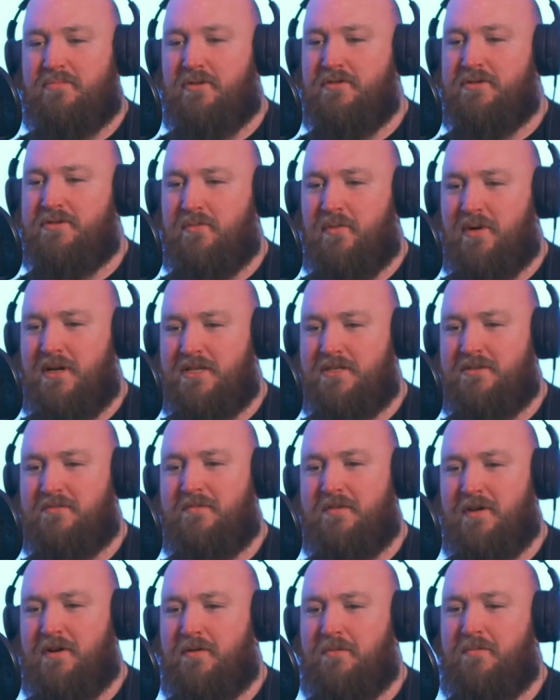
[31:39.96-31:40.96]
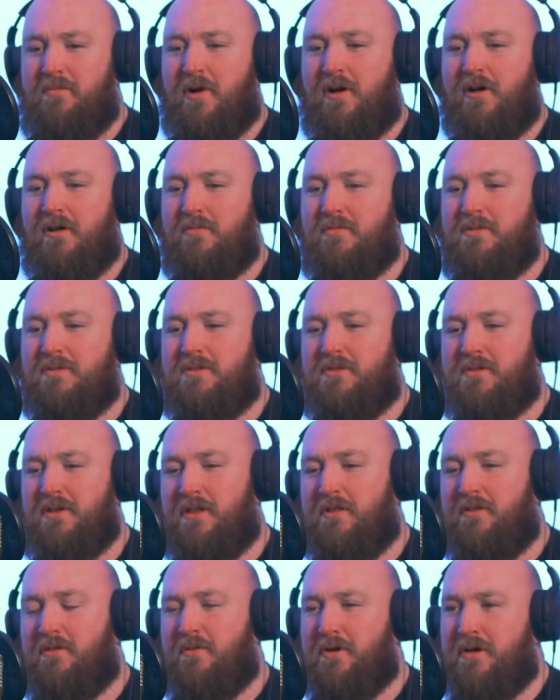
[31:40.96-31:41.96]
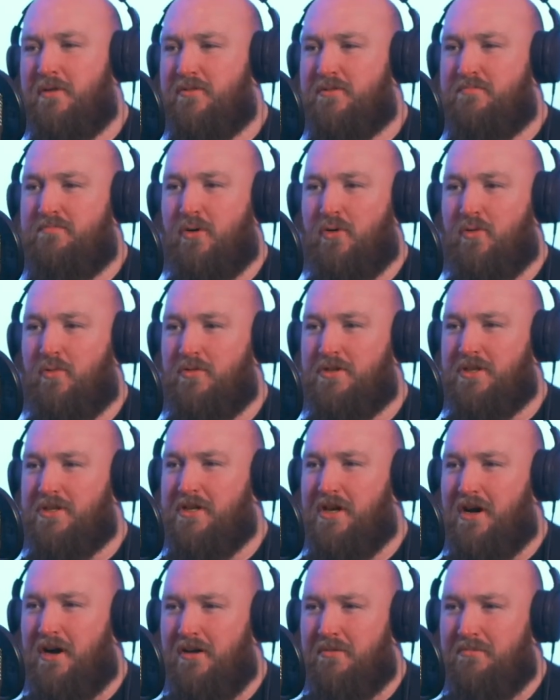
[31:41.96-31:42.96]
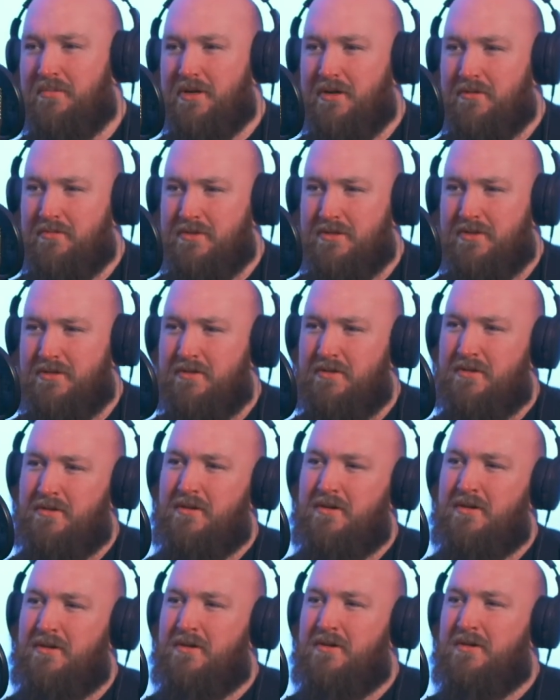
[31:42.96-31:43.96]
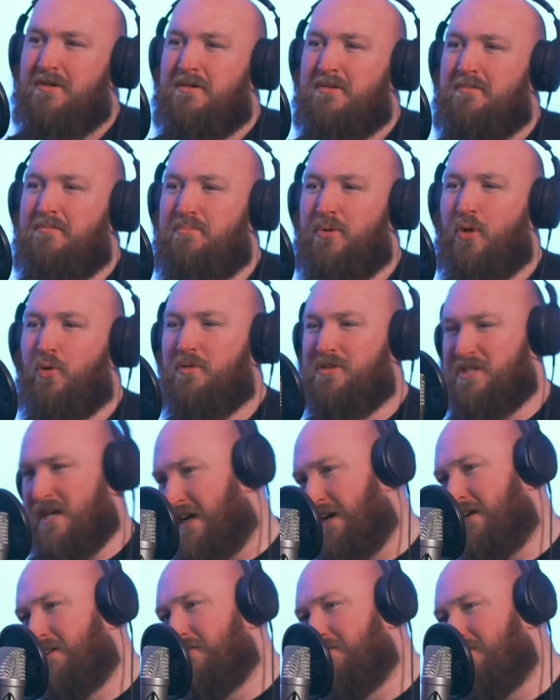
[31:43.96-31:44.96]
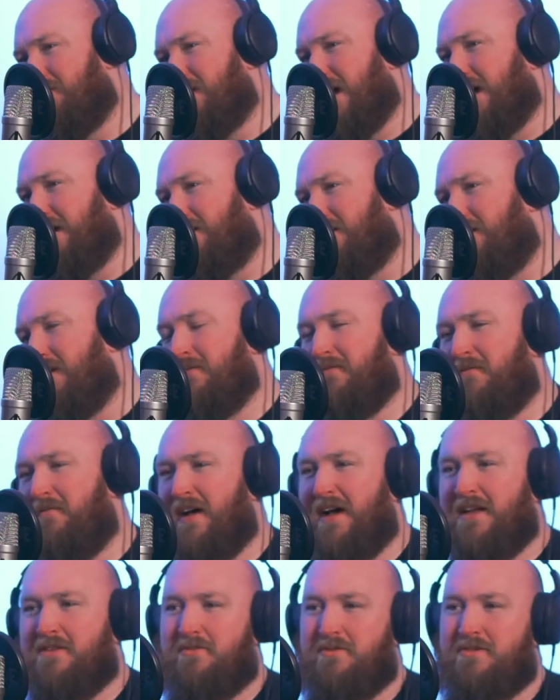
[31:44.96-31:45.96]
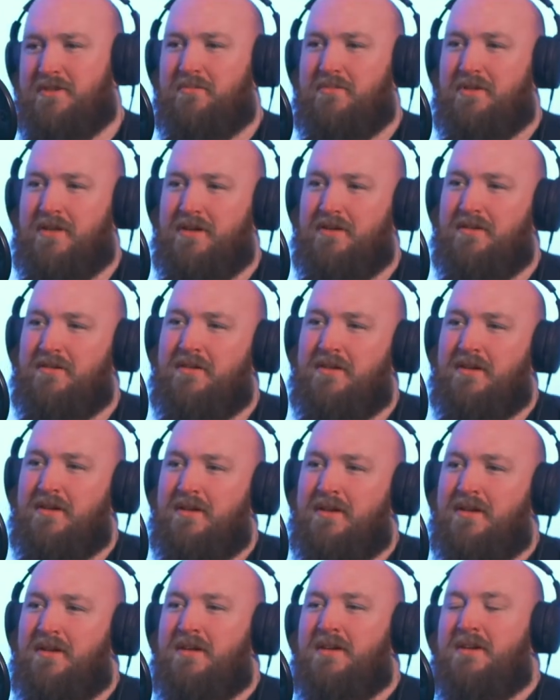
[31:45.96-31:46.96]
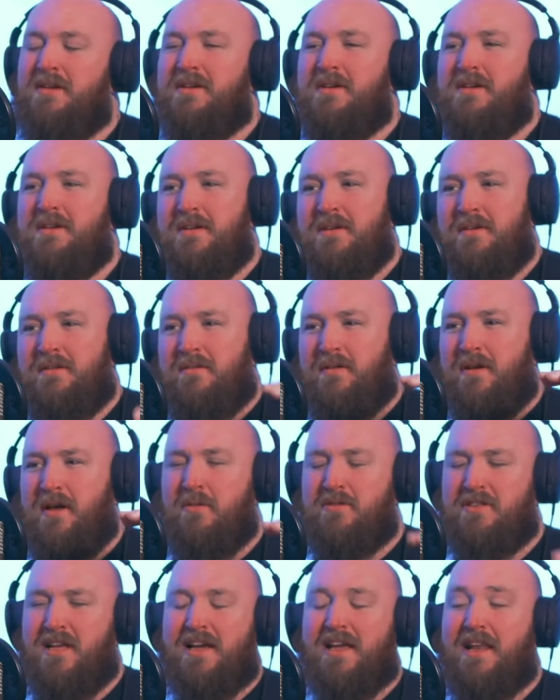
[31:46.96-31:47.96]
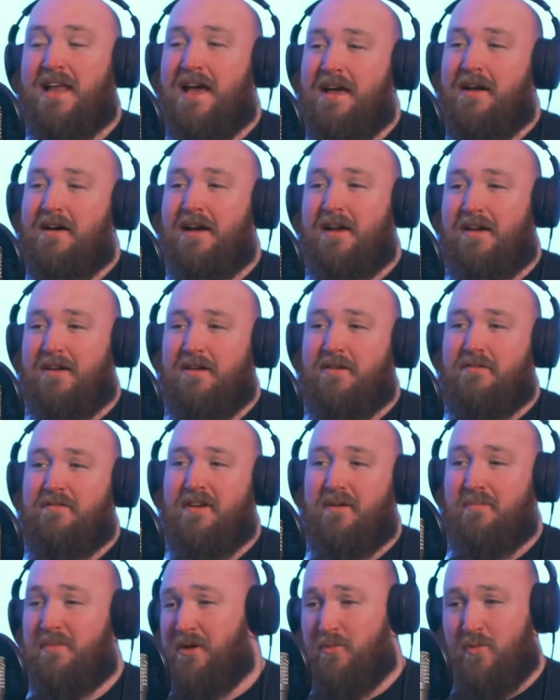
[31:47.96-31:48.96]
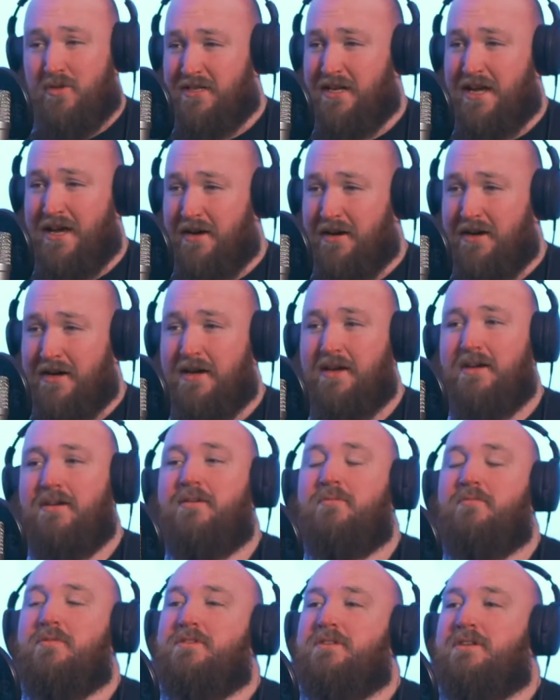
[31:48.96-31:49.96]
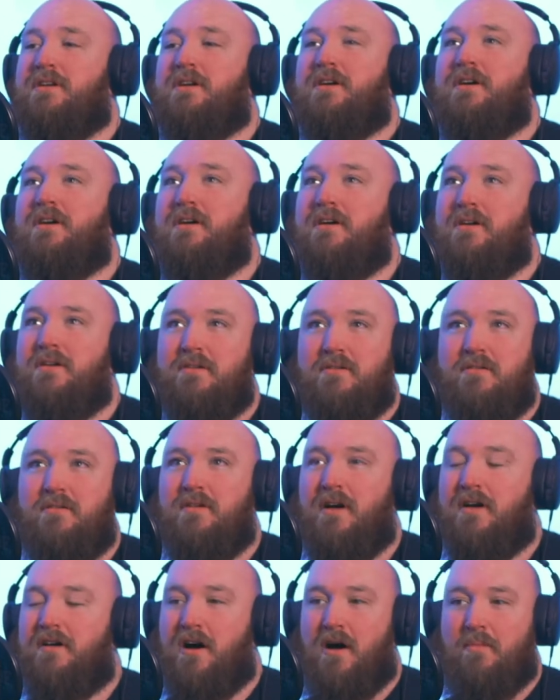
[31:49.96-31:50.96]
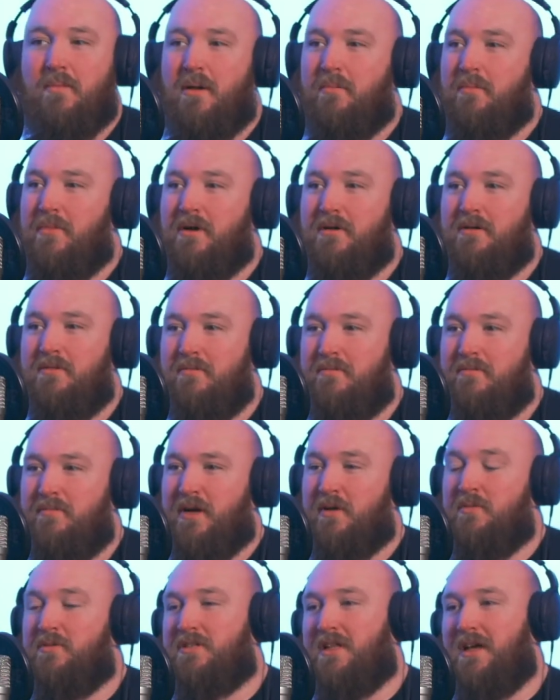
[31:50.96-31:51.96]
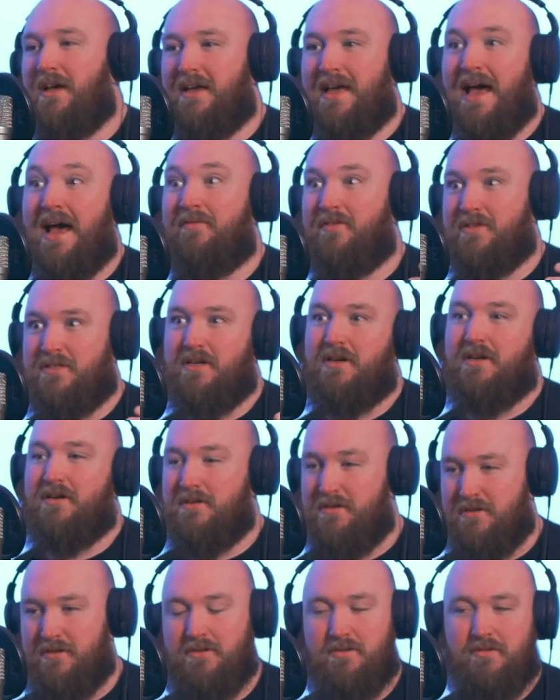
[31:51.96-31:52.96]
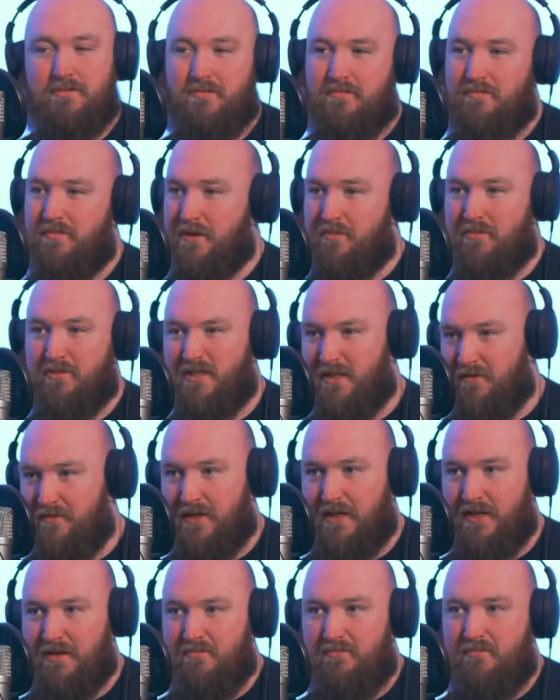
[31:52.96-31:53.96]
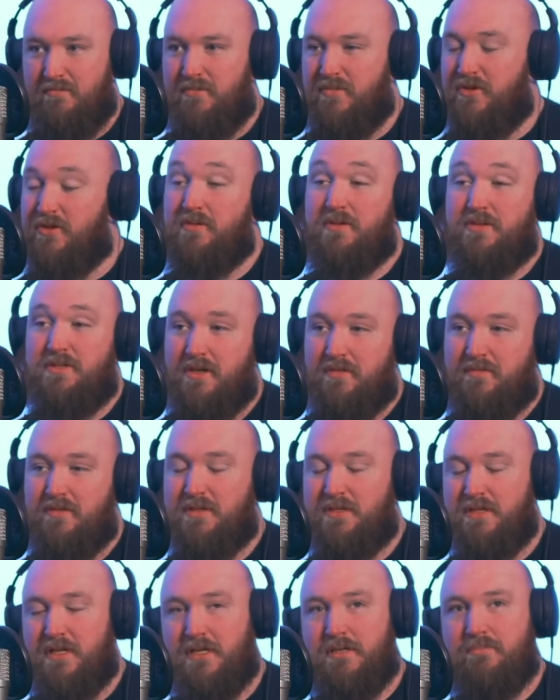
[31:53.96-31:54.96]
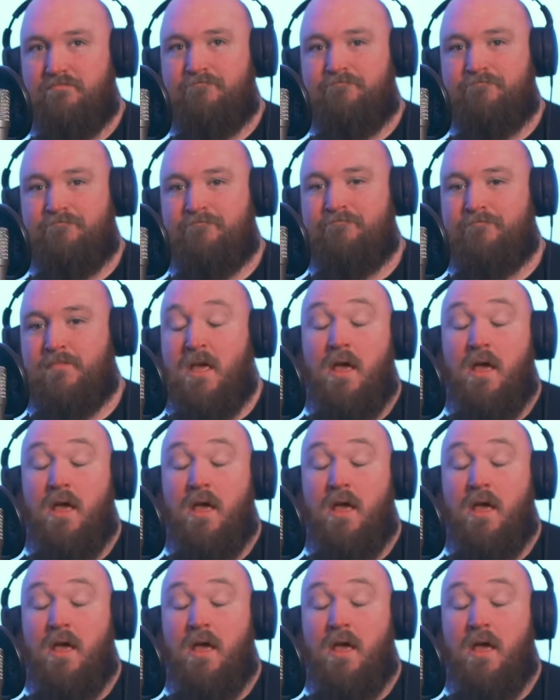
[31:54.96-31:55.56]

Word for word: Bruce Willis film where he was he thought he was bald and young, but he was balding and dead and fat or something? Oh, I don't know. It was like an AI kind of film, but it wasn't AI. It was yeah. uh, I can't remember, but it was like avatars, people living in and doing stuff instead. Mm.